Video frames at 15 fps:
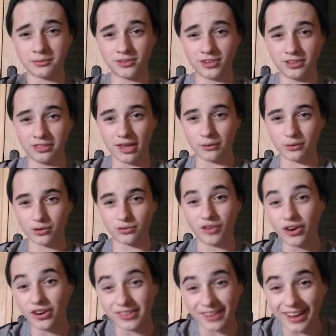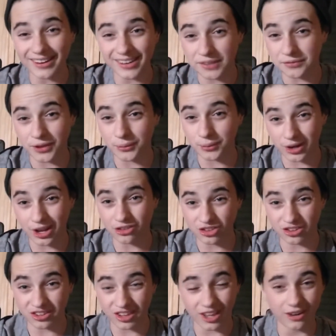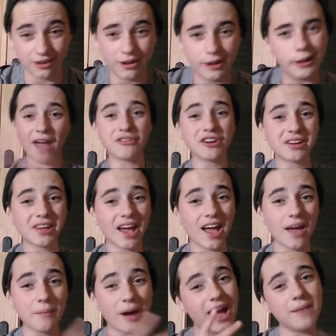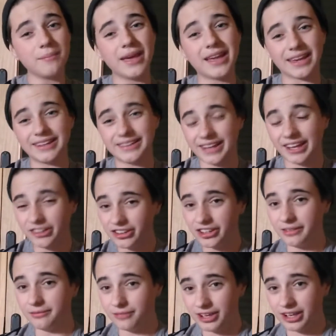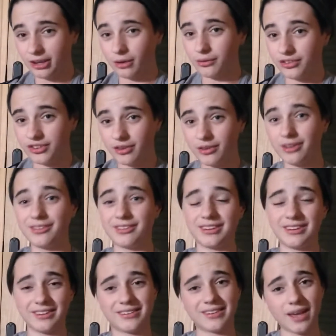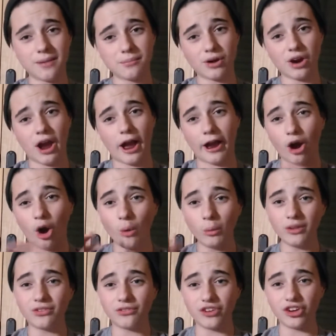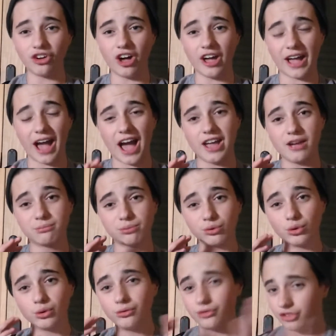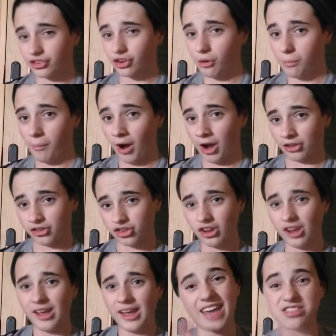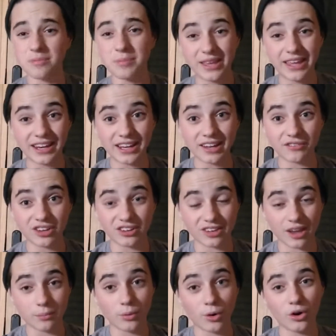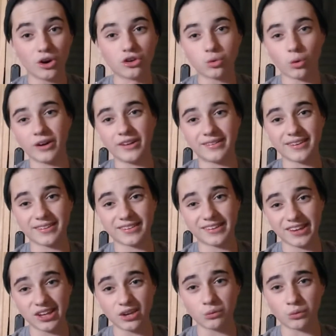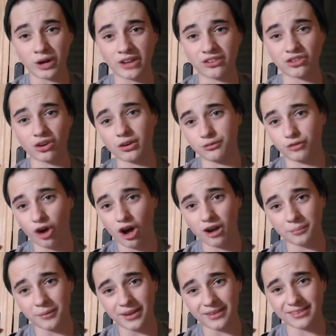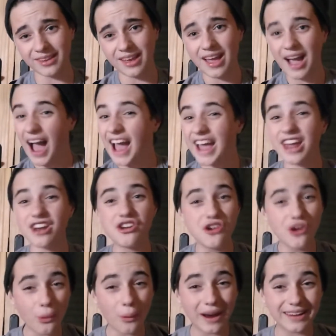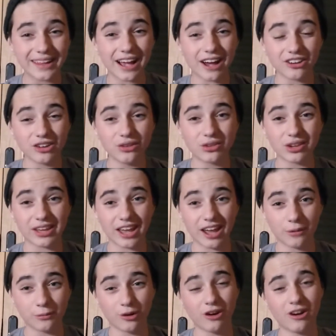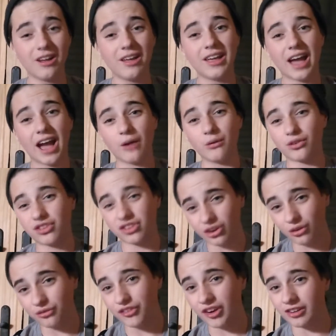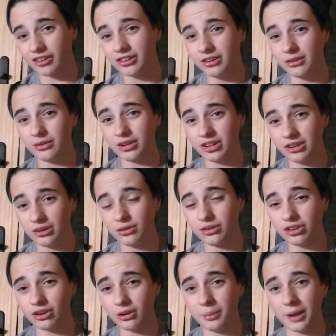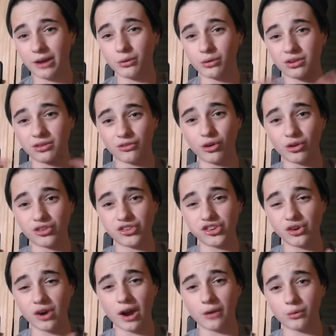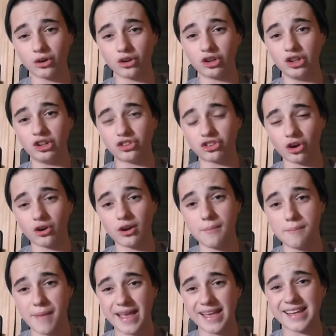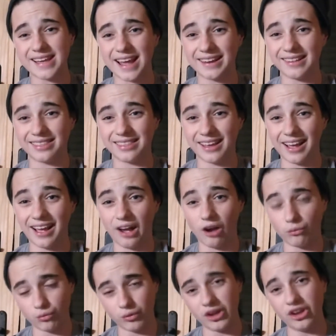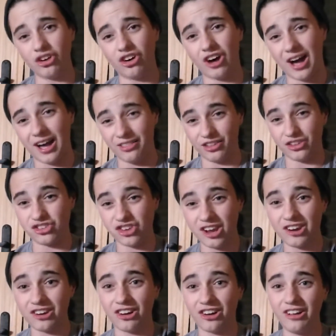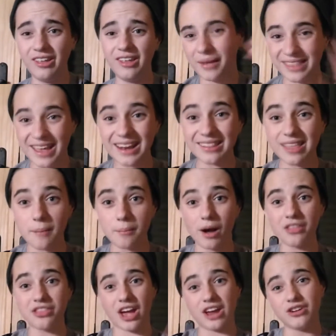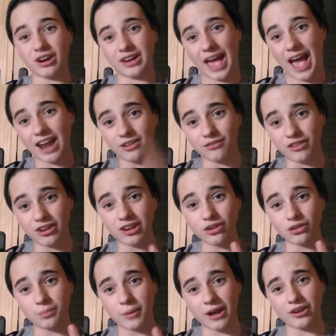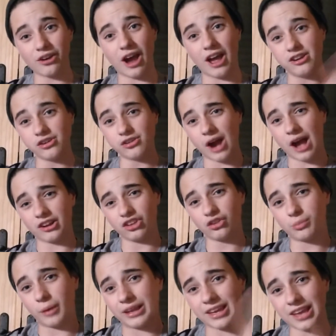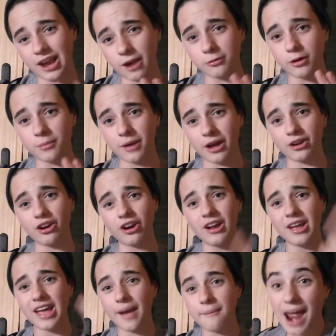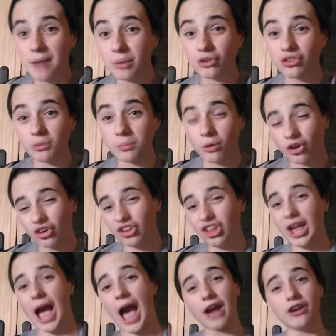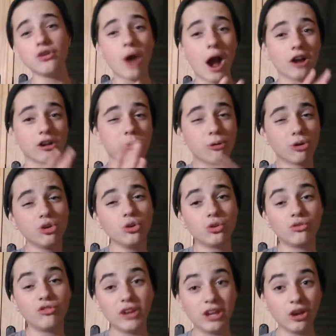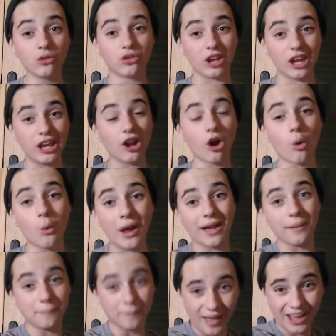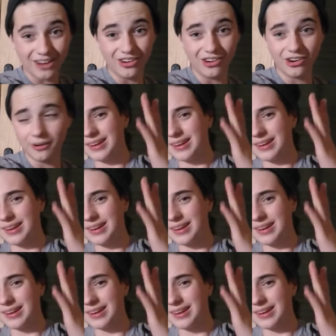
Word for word: See, that was very scientific, what I just said. Every time I make a daily video series in December, I always feel like I improve so much. At the beginning of December in twenty sixteen, when I started Vlogmas, I had no idea how to use a camera. I was still fairly new to YouTube, and it was the first year I really started making anything real on the channel. By the end of that month, I knew how to edit videos better, I knew how to use my camera better, and most importantly, I knew how to produce videos in a quick manner.